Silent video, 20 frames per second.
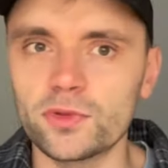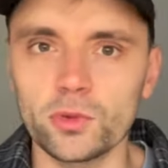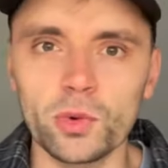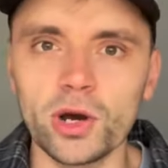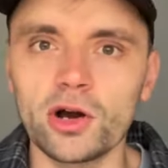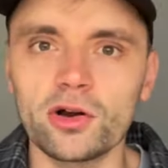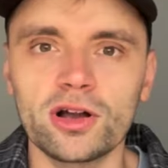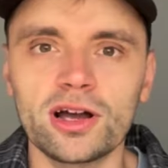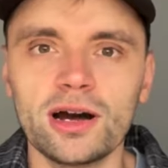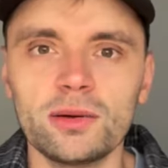The
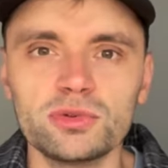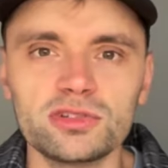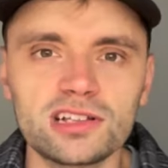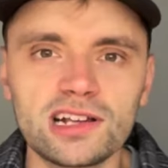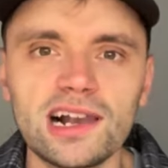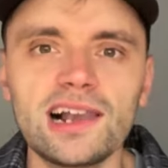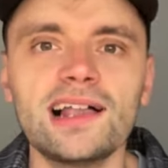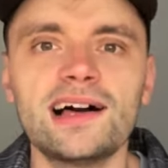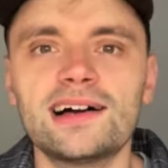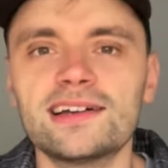World Cup was
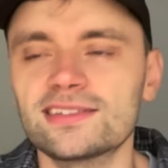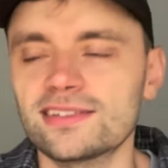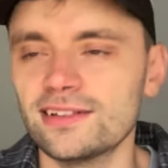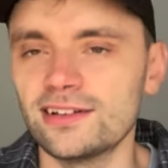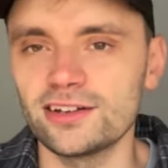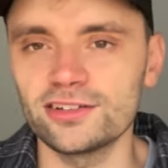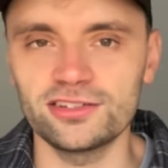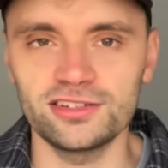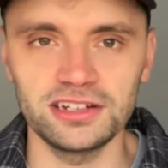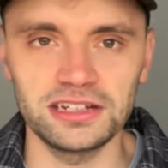class
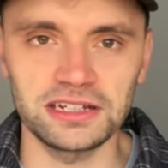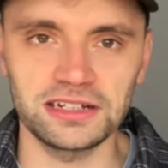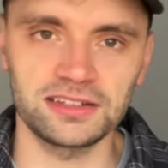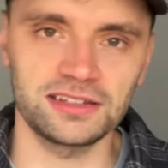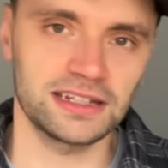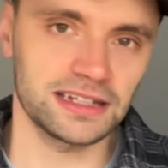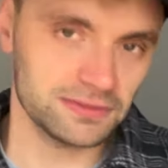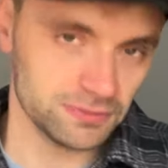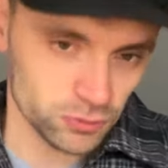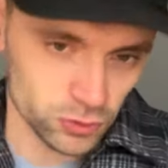last year because
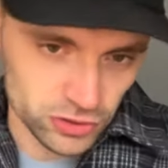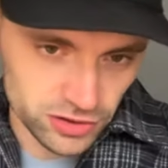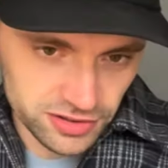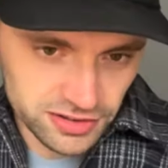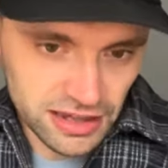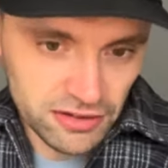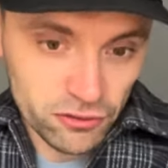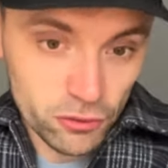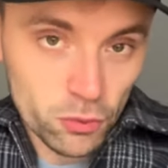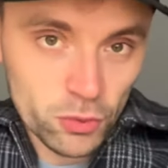it was
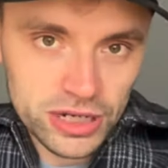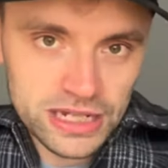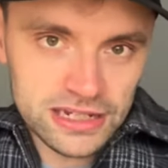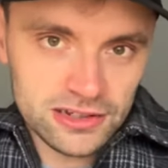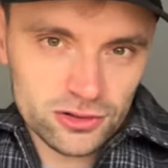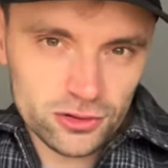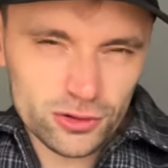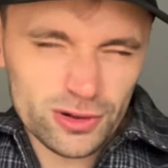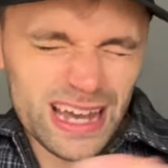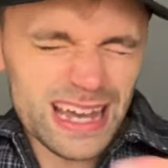seven
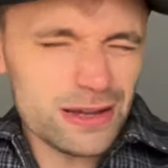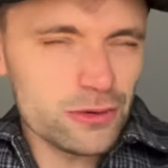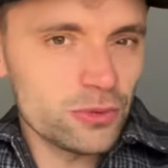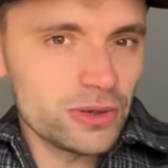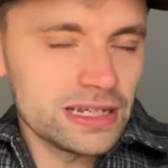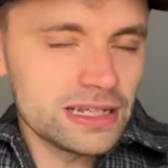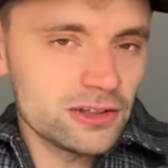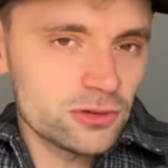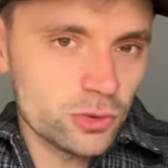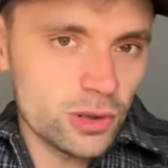weeks or eight
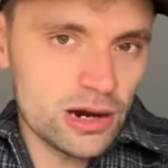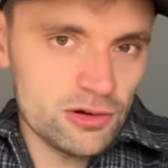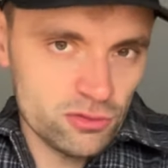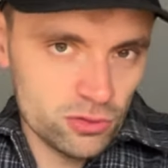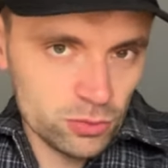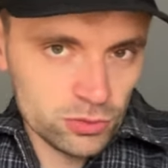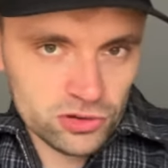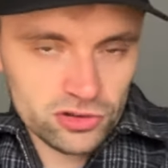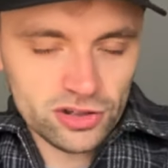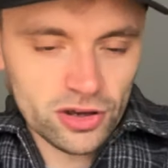weeks where
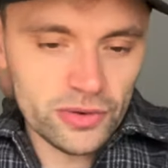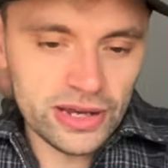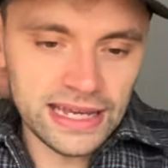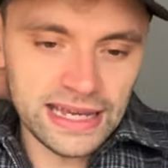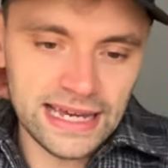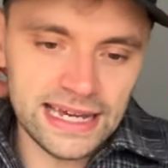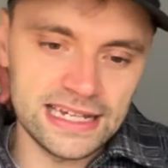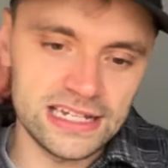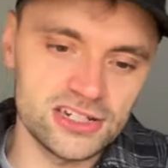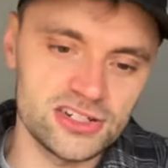everyone was so
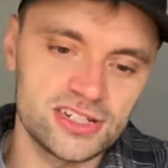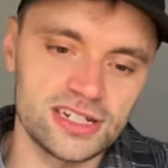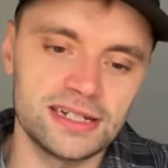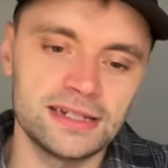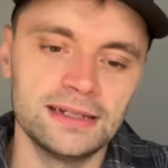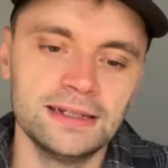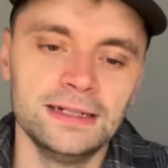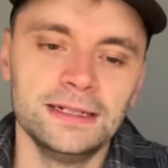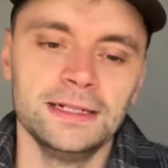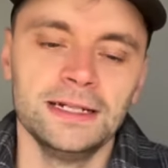engaged
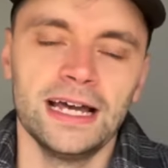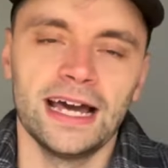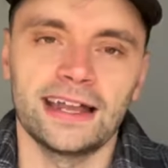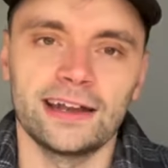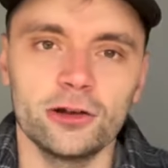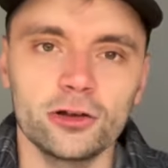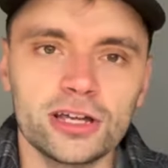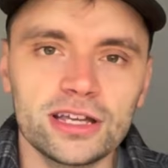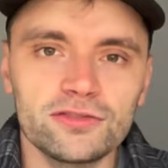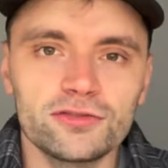in
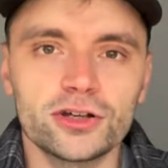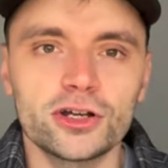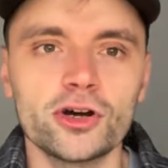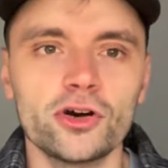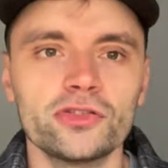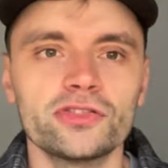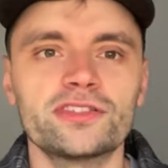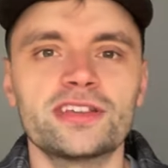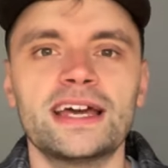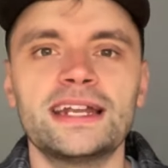and looking for
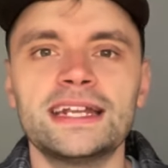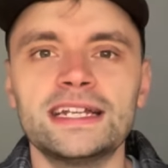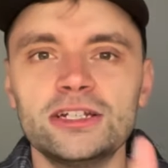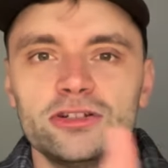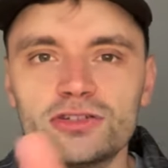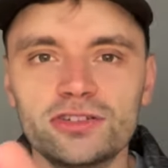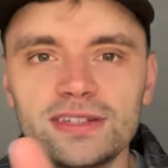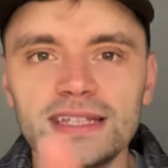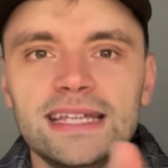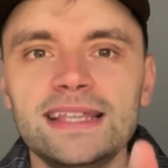content, and
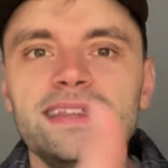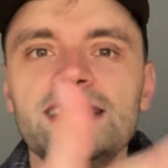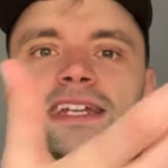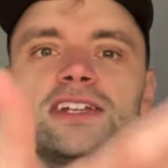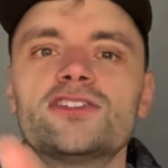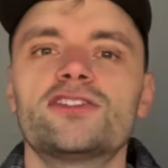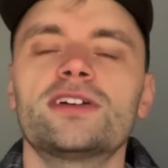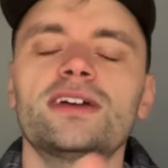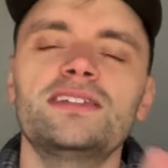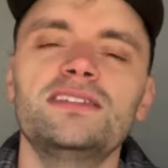you see the
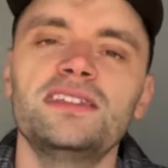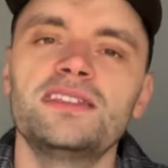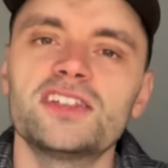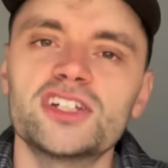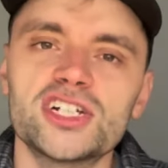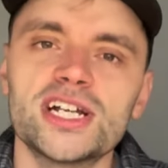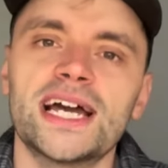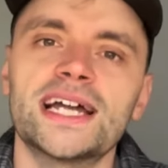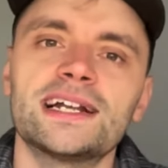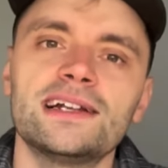interest in the
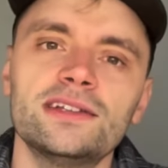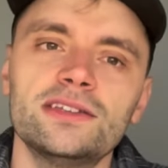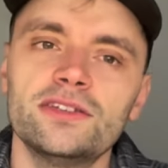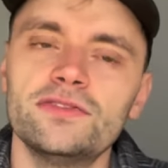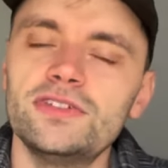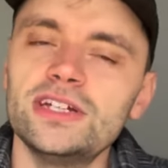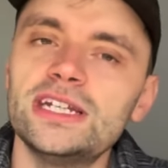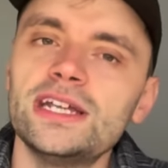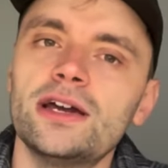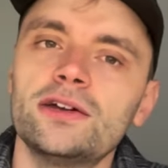channel and the
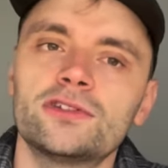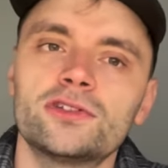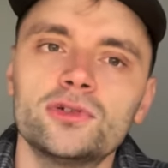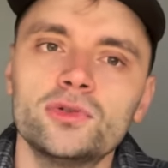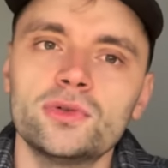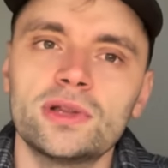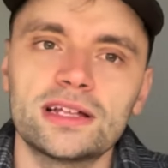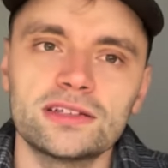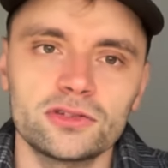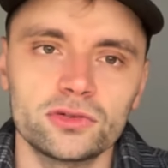videos and
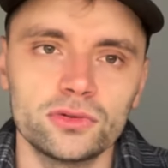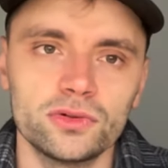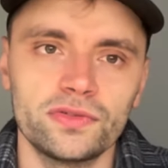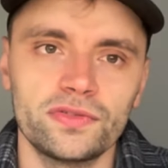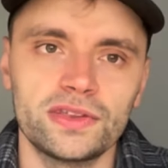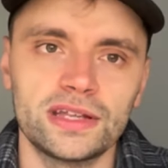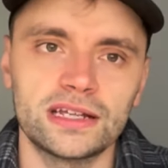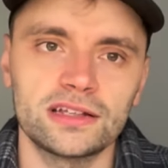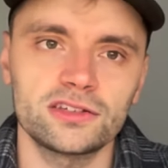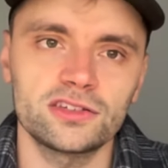all that sort
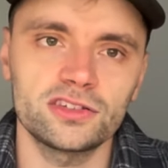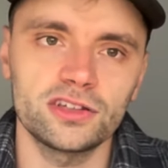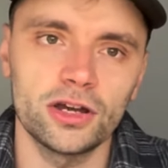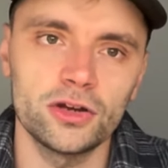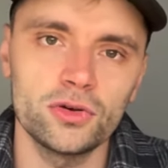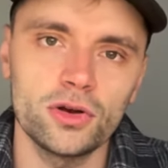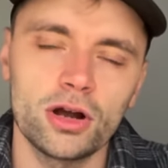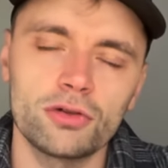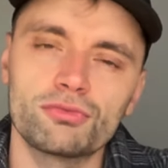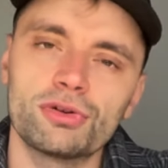of thing.
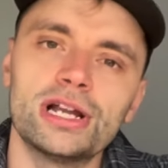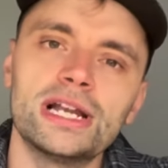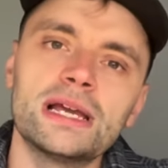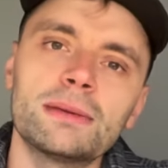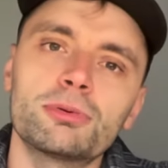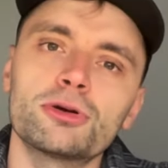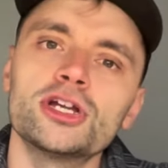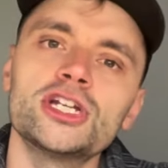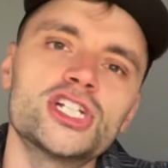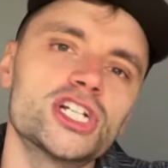So I really
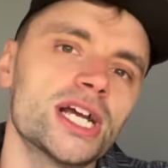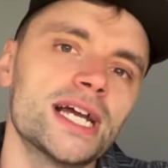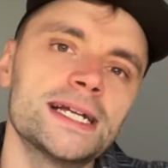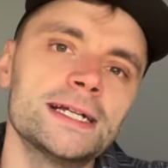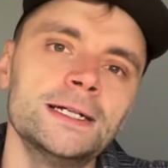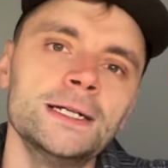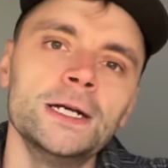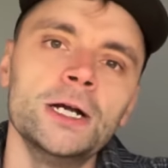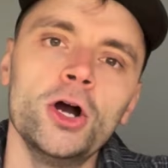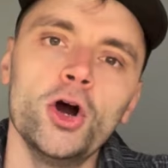
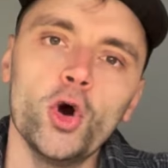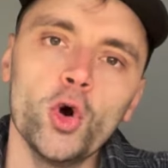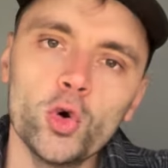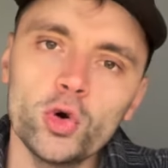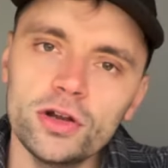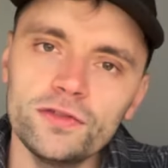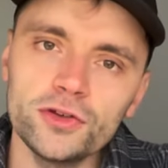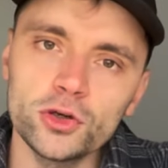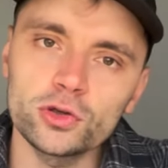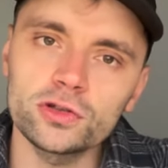appreciate
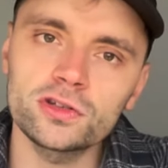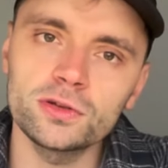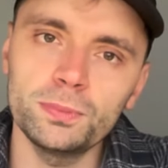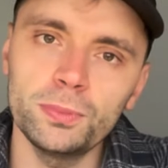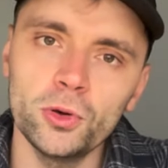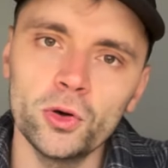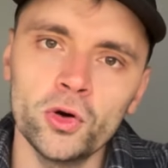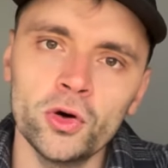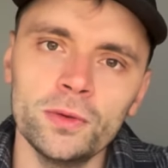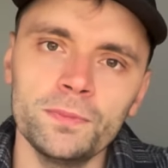all of your
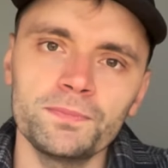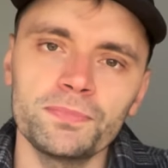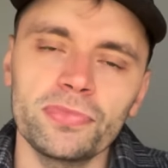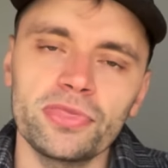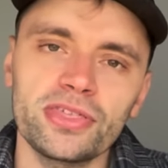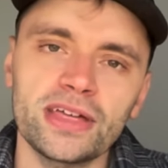support.